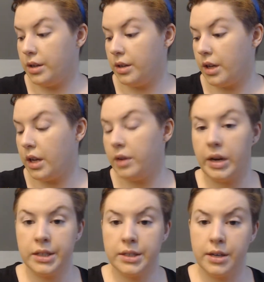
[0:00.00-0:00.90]

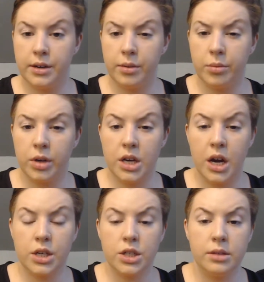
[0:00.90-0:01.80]
Anyway, so I'm gonna
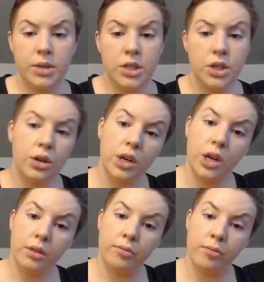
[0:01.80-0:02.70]
actually be
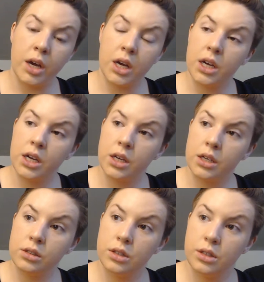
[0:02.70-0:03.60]
turning my
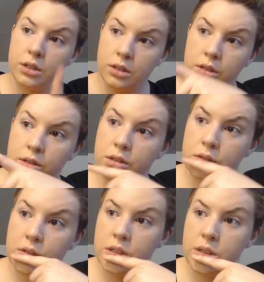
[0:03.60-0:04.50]
little
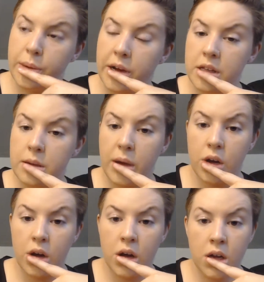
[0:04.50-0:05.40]
spotlight
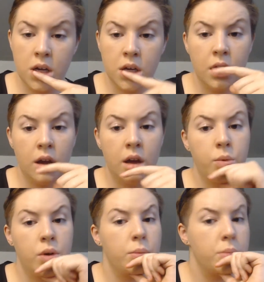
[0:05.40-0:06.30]
back on, and I
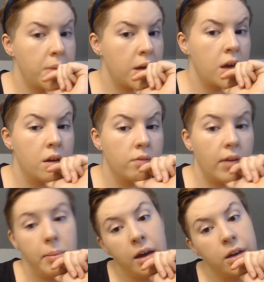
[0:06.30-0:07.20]
will be right back.